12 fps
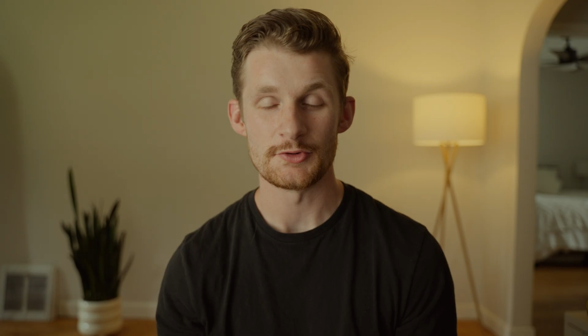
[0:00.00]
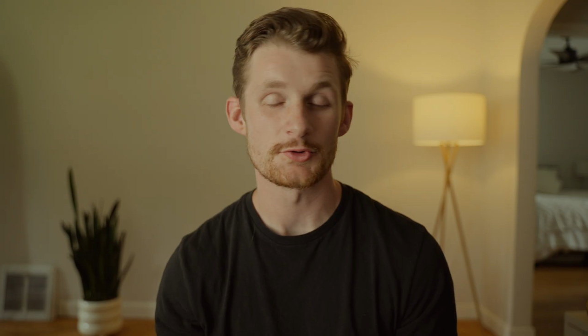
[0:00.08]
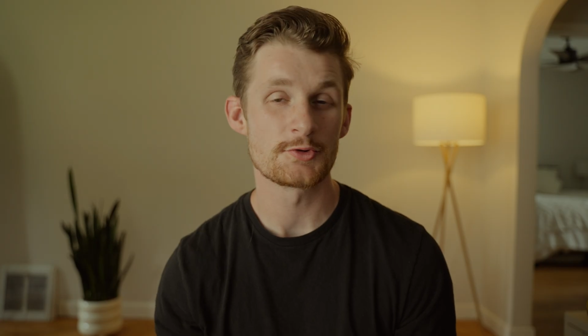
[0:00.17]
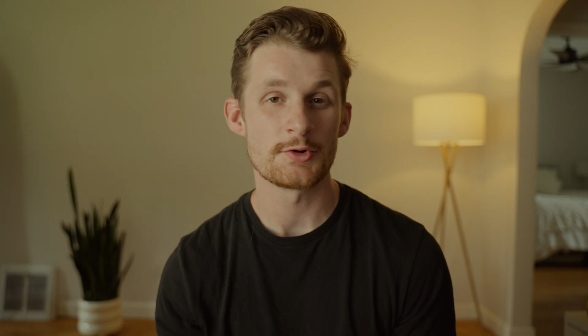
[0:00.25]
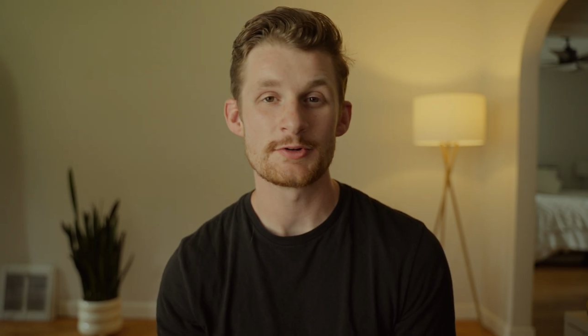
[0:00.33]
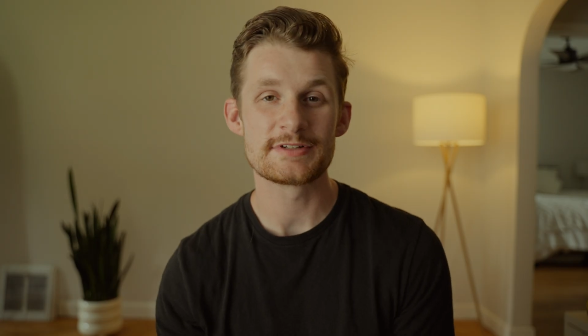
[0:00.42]
Your
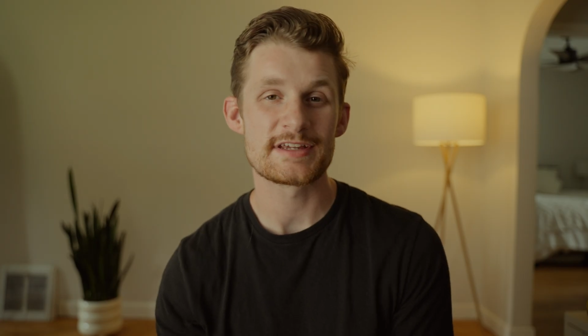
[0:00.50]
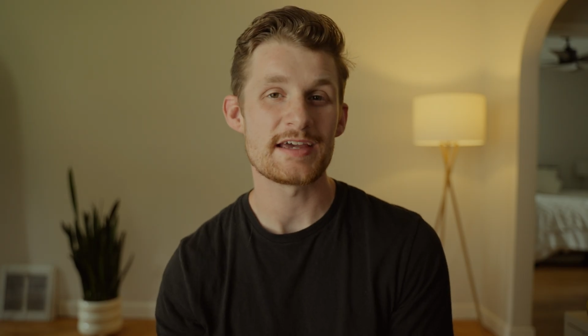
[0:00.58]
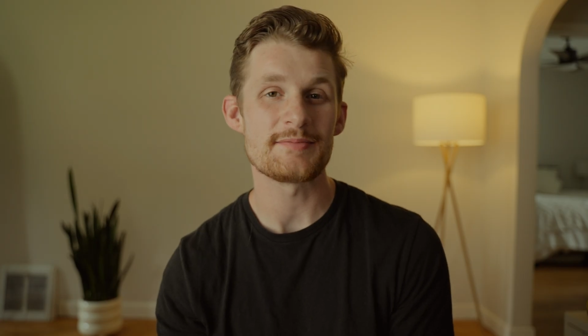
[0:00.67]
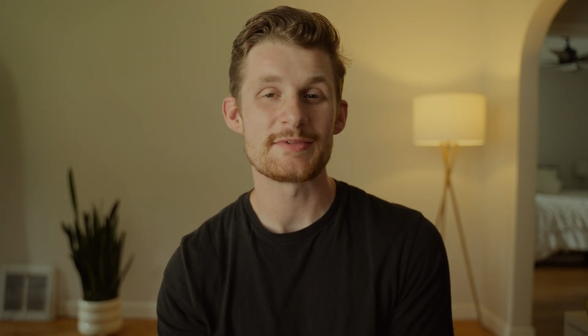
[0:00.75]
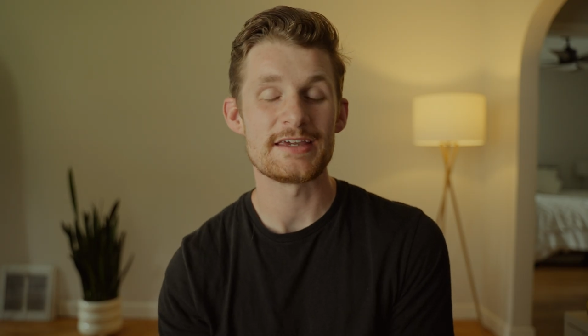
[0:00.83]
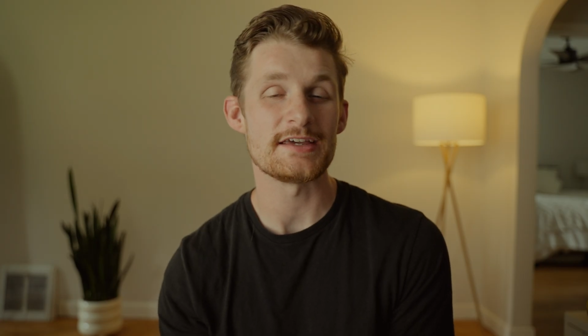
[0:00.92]

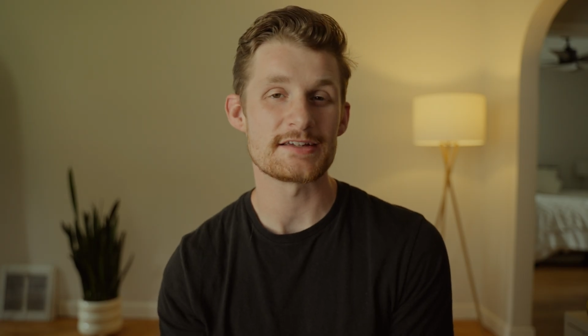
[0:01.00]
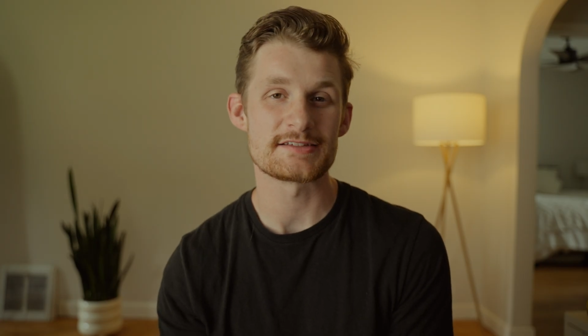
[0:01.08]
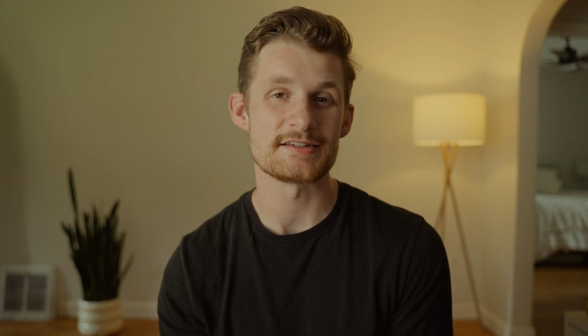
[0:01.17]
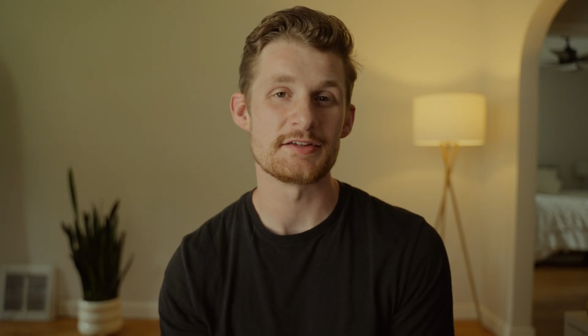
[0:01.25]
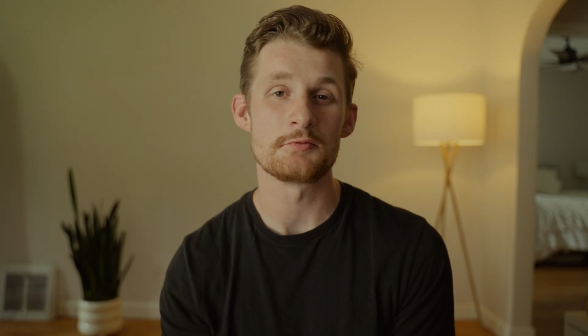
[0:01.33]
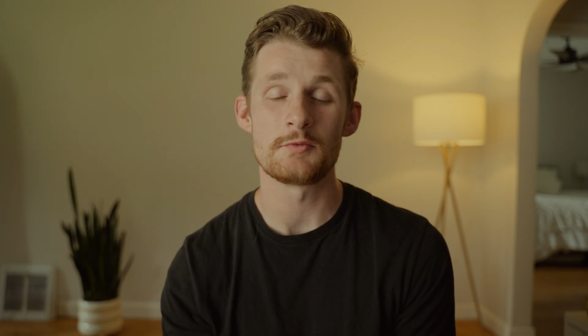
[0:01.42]
chronotype
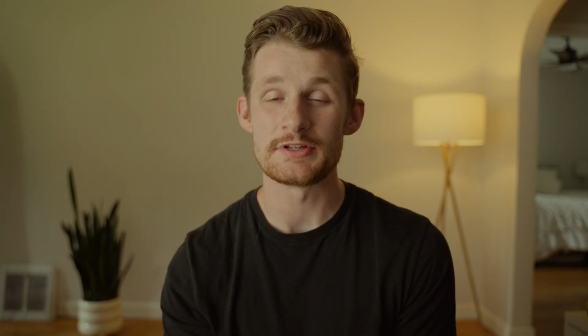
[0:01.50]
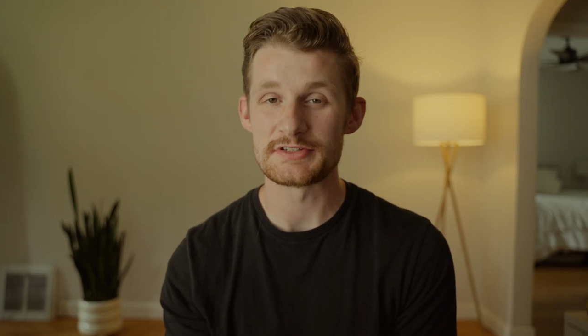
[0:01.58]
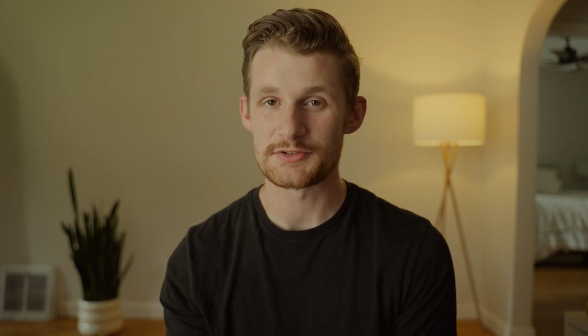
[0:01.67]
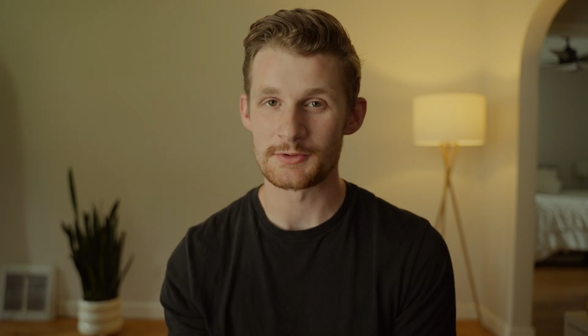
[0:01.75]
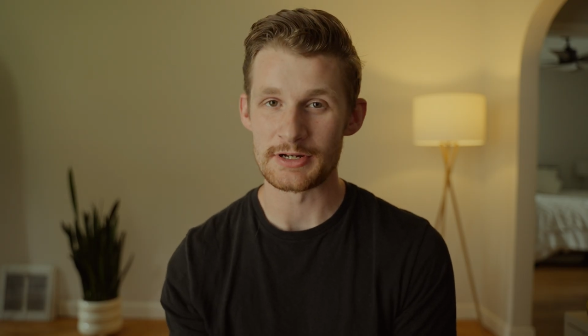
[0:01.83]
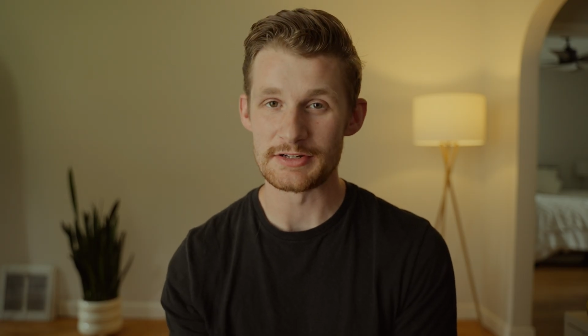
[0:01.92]
kicks in
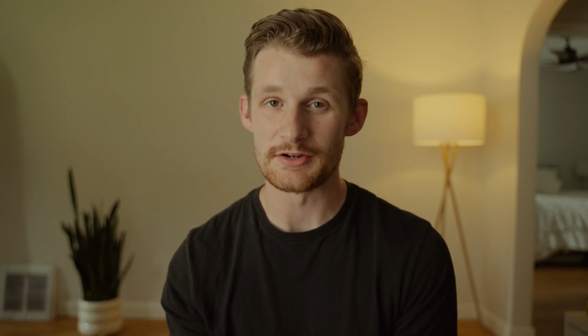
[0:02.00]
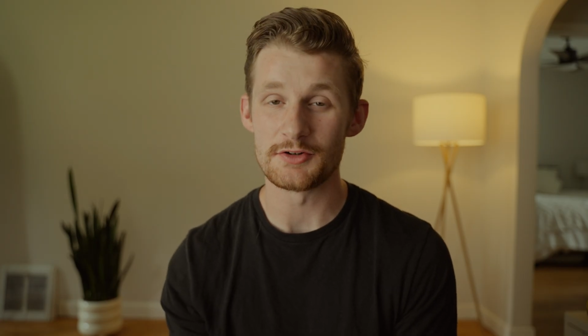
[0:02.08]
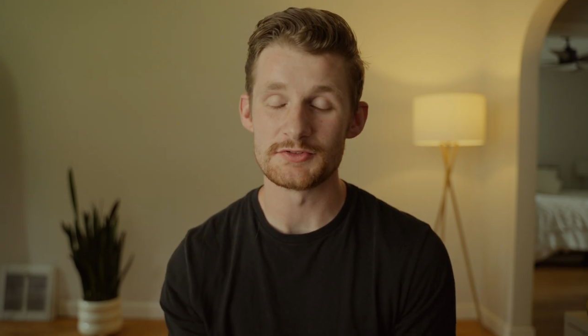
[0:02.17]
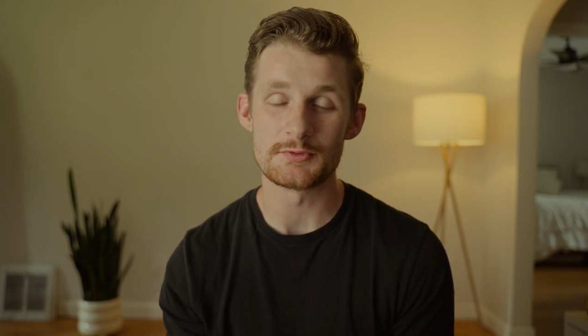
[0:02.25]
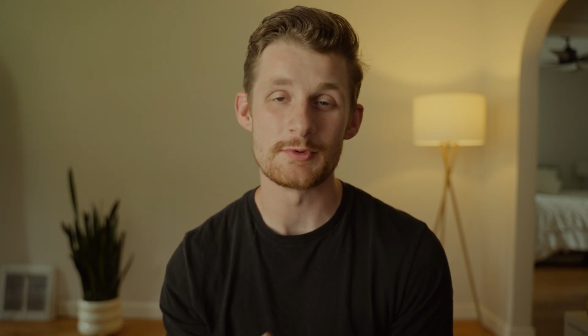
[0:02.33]
once you're an adult